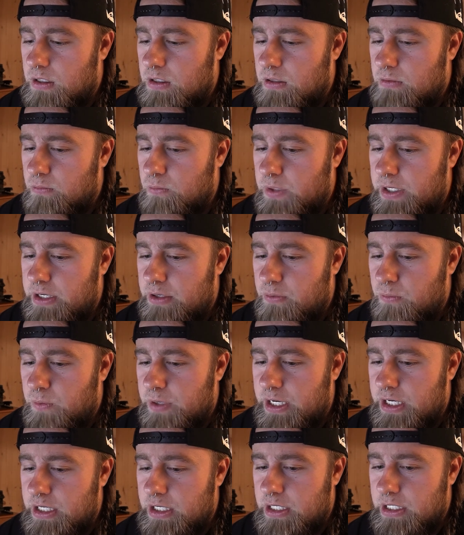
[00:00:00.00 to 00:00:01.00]

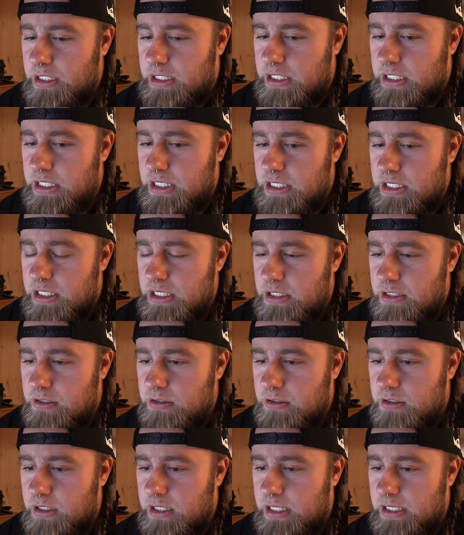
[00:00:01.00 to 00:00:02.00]
when he
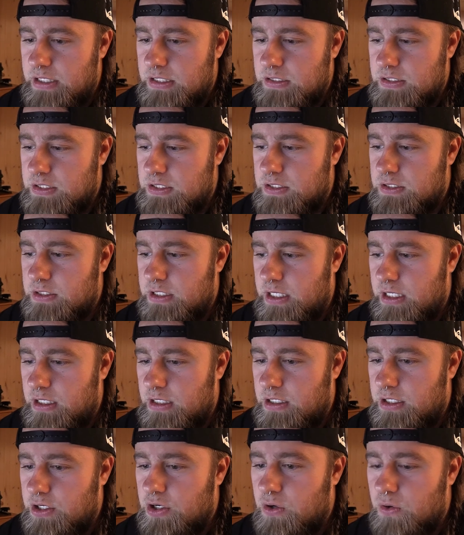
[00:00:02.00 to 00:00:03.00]
is,
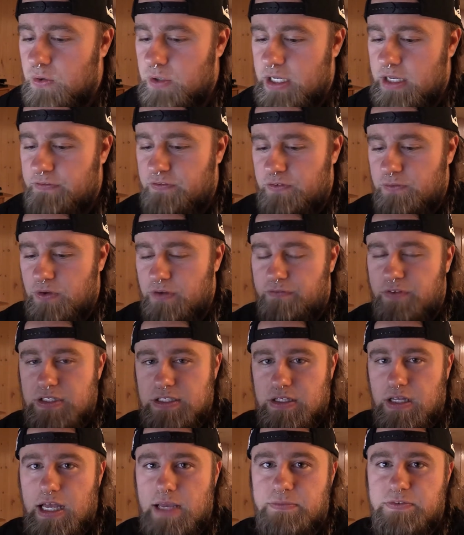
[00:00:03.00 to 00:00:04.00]
if
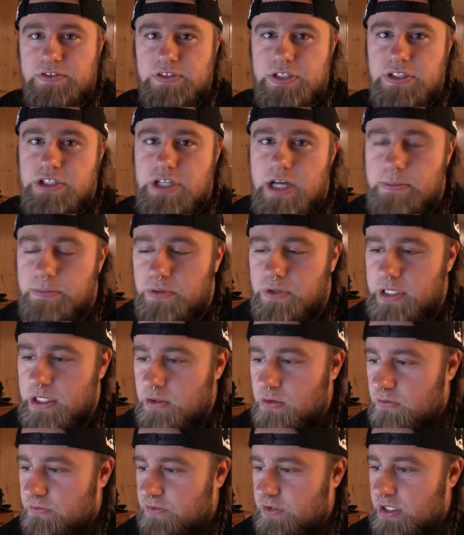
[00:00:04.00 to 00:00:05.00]
his life is in jeopardy,
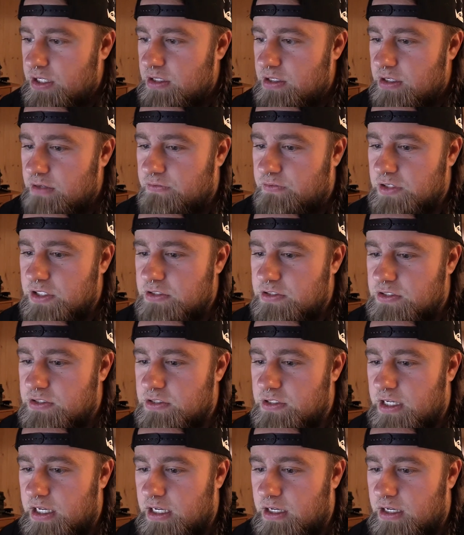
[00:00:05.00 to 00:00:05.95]
or if he's